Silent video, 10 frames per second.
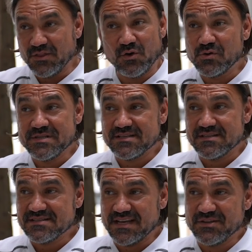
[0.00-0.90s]
No
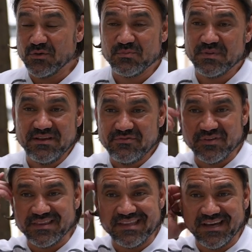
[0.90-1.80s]
coincidence. I don't believe
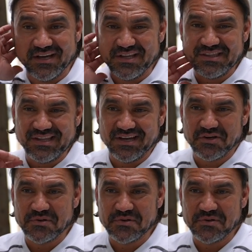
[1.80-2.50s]
in